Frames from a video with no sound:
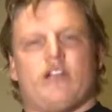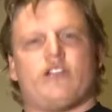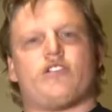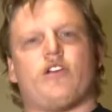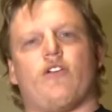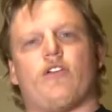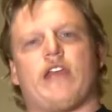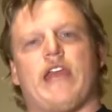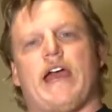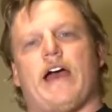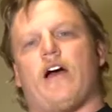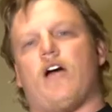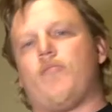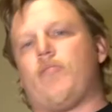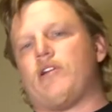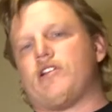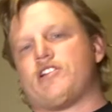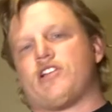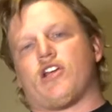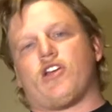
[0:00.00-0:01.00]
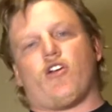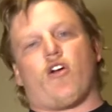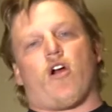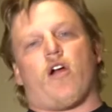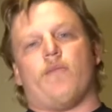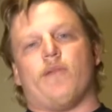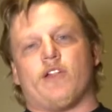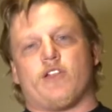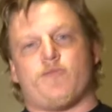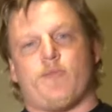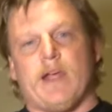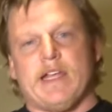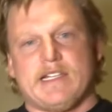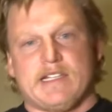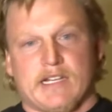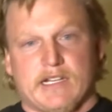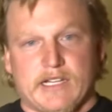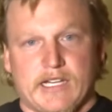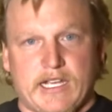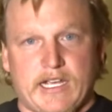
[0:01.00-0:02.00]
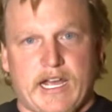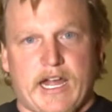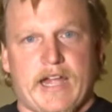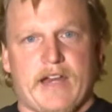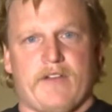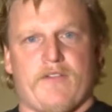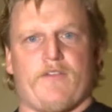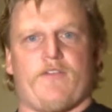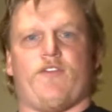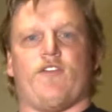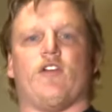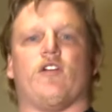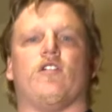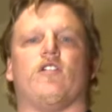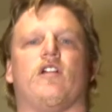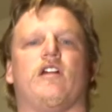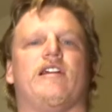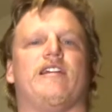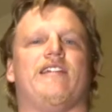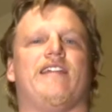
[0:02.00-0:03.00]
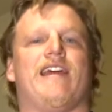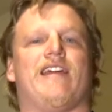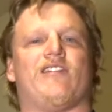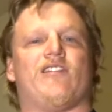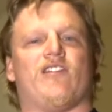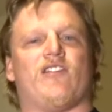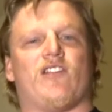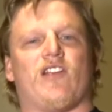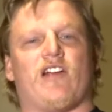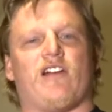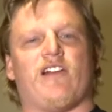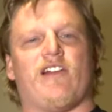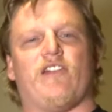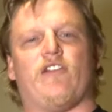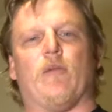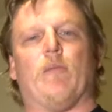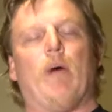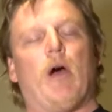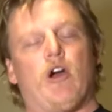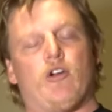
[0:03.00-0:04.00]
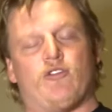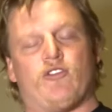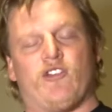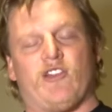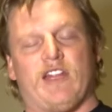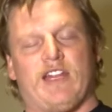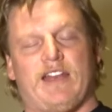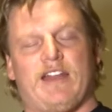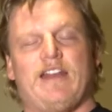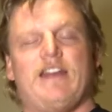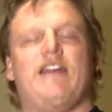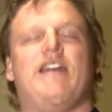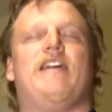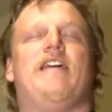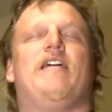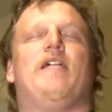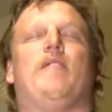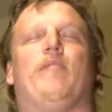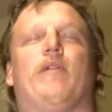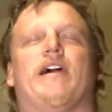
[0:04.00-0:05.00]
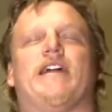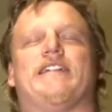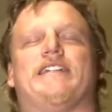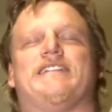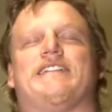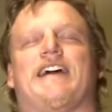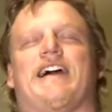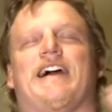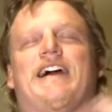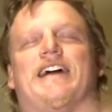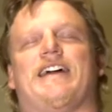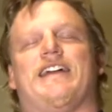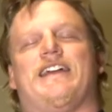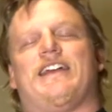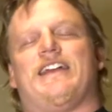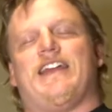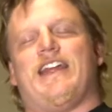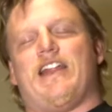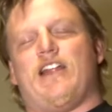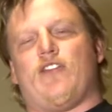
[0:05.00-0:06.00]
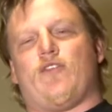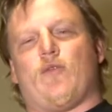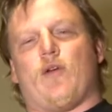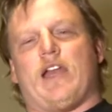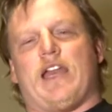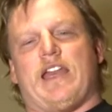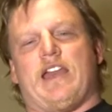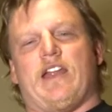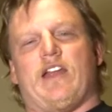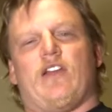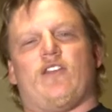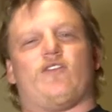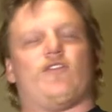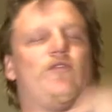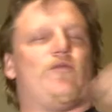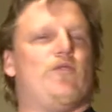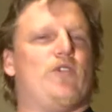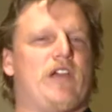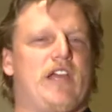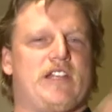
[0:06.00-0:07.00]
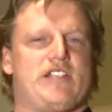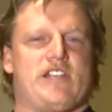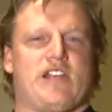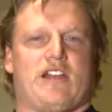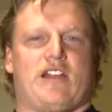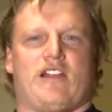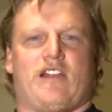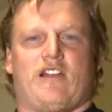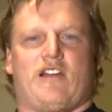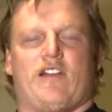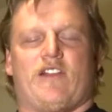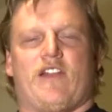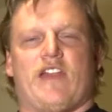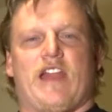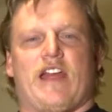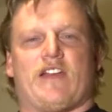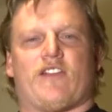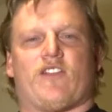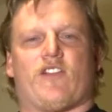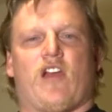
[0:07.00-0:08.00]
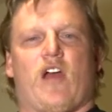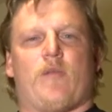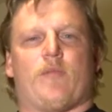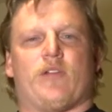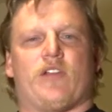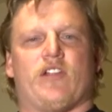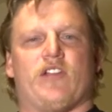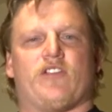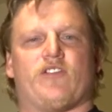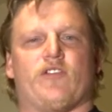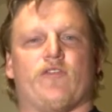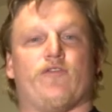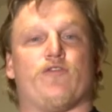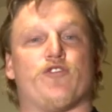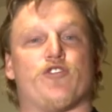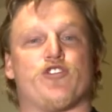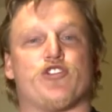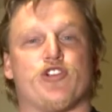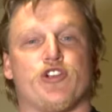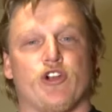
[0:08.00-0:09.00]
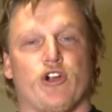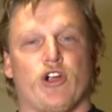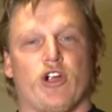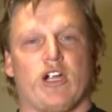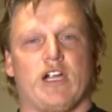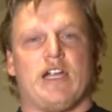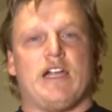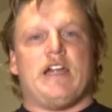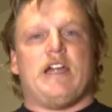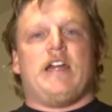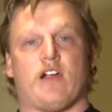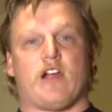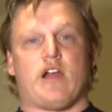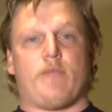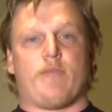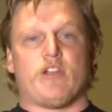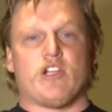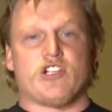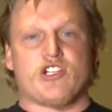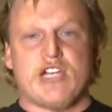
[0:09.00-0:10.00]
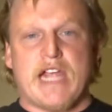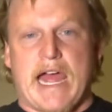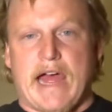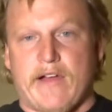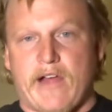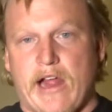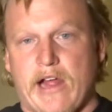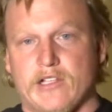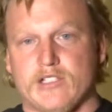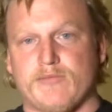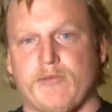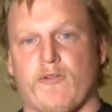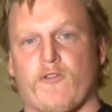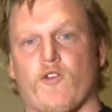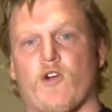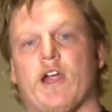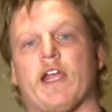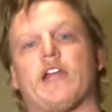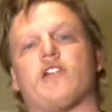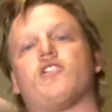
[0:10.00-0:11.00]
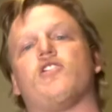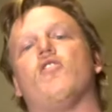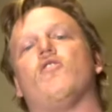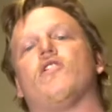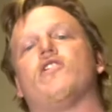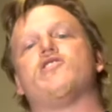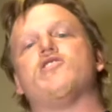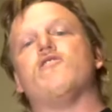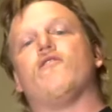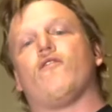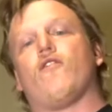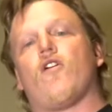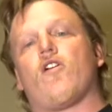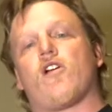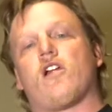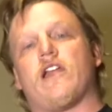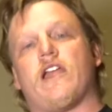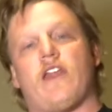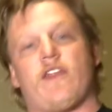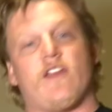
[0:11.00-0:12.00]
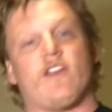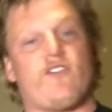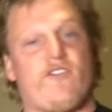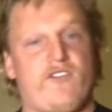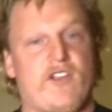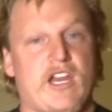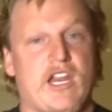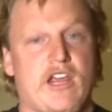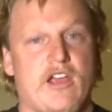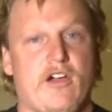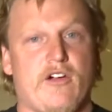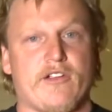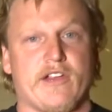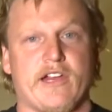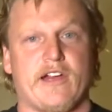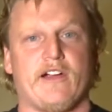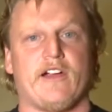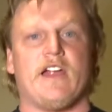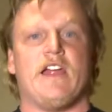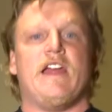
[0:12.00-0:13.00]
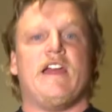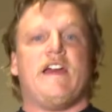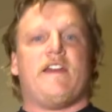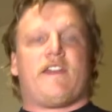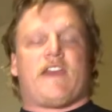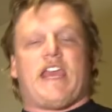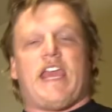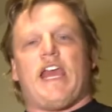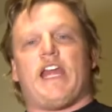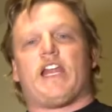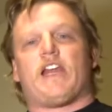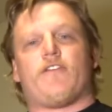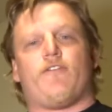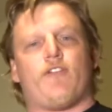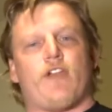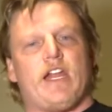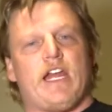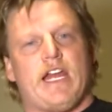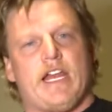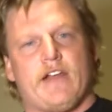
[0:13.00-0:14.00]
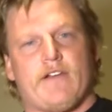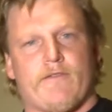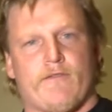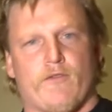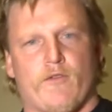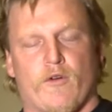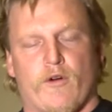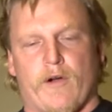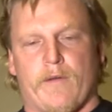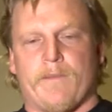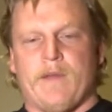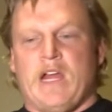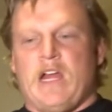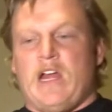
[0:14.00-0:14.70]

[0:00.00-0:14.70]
So yeah, a bunch of garbage. Basically, I didn't feel it necessary to post it, but uh, it is what it is. We'll get you on the next competition for sure. A couple of shout outs before I get going too far into this video here. The Canik Fanatik Forum.